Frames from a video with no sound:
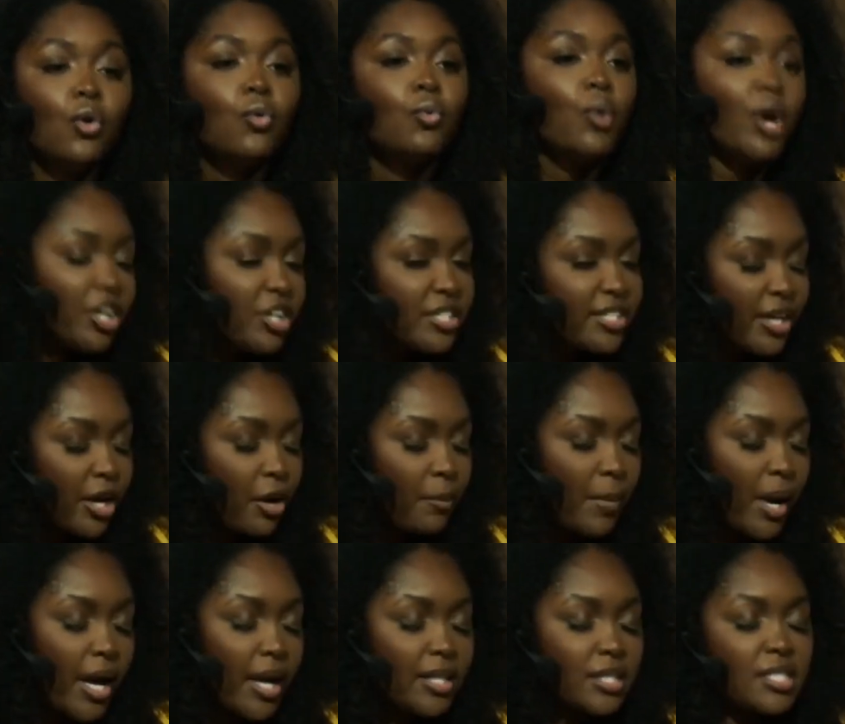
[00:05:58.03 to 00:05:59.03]
What are
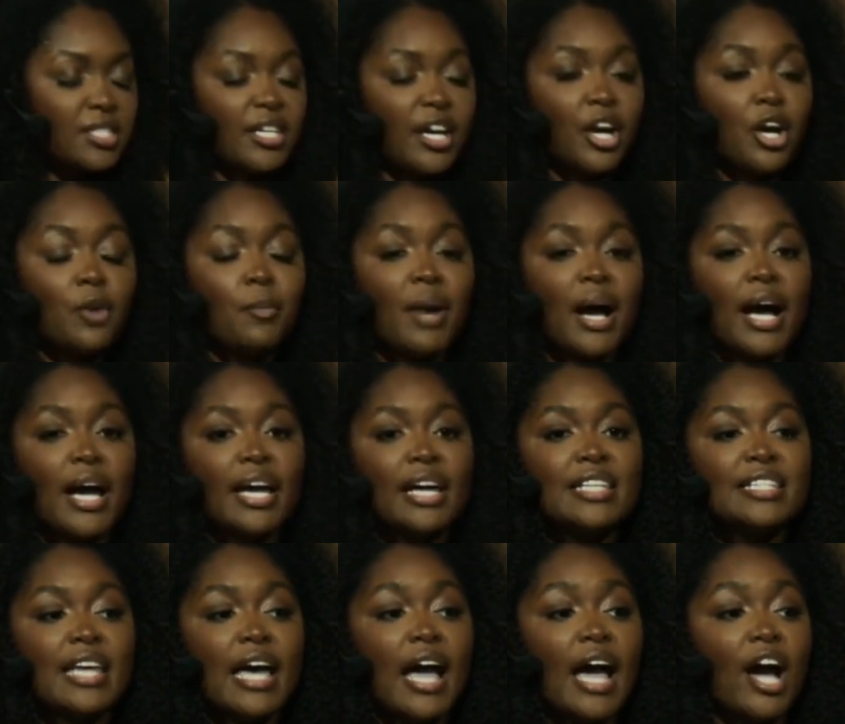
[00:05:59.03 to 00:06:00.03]
ceramides?
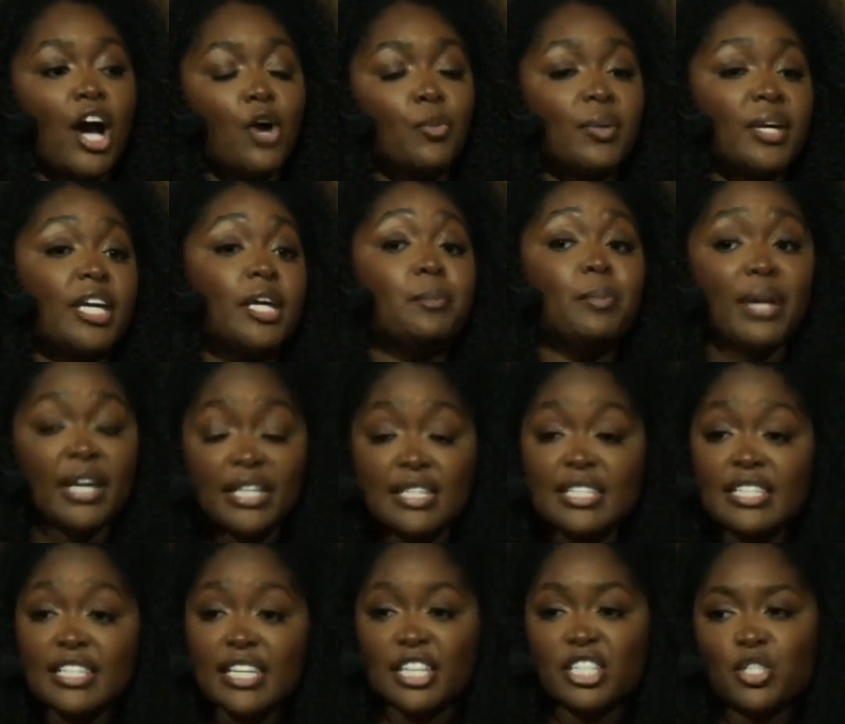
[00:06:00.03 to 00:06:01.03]
Ceramides help keep
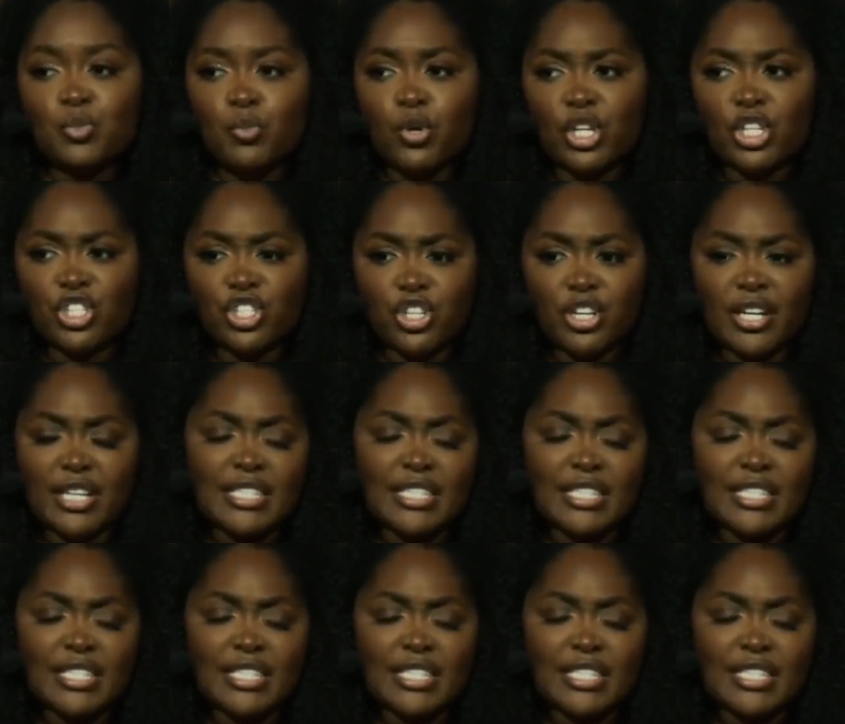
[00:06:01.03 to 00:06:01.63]
in skin's moisture.